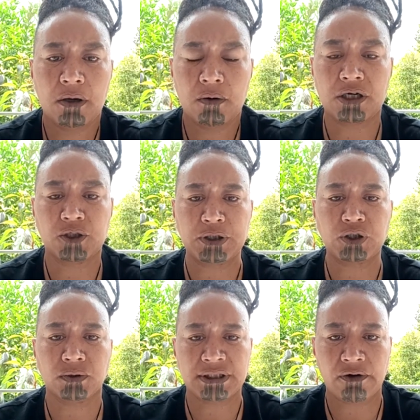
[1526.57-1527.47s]
We had a
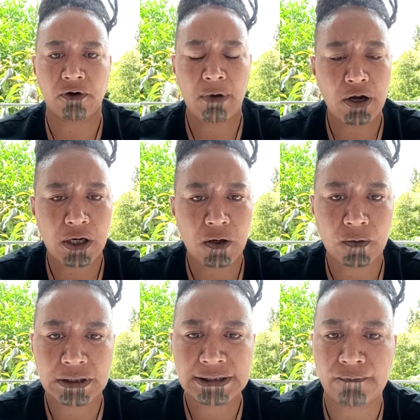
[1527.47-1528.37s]
special ceremony
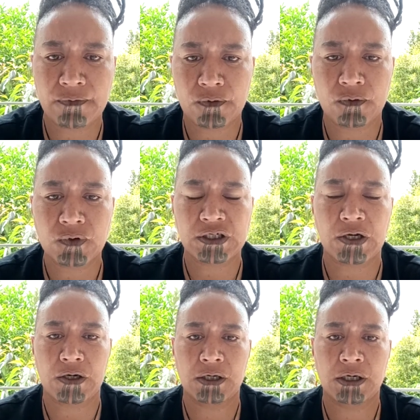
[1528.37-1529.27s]
on the 7th
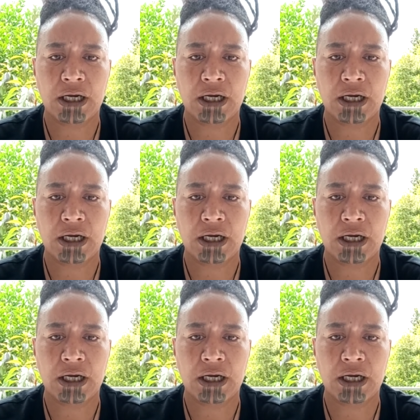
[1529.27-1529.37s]
also,